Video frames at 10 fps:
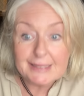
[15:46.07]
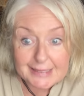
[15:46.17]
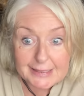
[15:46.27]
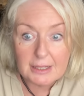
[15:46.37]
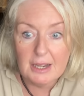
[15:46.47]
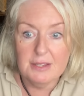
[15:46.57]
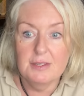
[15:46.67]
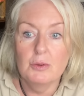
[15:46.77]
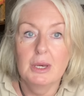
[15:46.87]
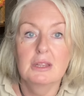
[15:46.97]

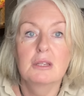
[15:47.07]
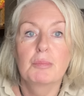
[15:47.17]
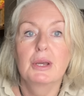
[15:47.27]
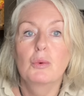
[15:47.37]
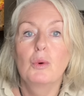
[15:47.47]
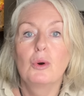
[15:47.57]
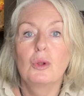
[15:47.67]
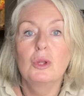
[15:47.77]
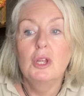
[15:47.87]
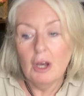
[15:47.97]
Unless you hit the brick
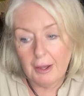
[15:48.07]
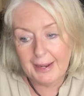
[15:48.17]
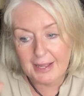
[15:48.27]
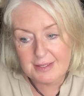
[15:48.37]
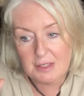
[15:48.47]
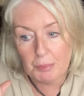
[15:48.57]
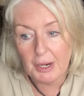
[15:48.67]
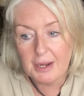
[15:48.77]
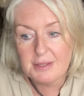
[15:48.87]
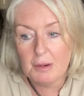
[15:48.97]
wall, unless the
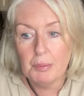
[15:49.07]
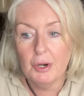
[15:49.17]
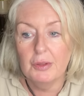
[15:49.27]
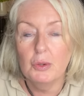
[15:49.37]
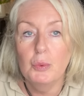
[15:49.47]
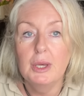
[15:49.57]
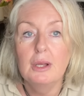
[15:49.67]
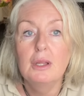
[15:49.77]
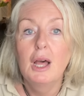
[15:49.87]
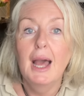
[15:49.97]
brakes are put on the
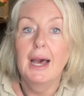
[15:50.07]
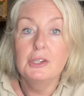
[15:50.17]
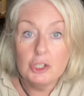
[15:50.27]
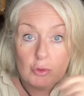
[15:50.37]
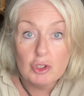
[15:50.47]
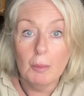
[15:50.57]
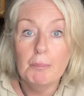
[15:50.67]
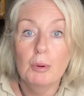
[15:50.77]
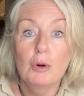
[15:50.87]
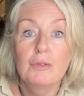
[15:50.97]
wheel and you
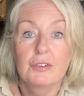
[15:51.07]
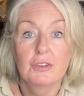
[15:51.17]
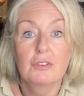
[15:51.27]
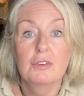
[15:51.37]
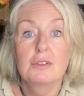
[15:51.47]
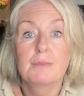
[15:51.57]
jump off it.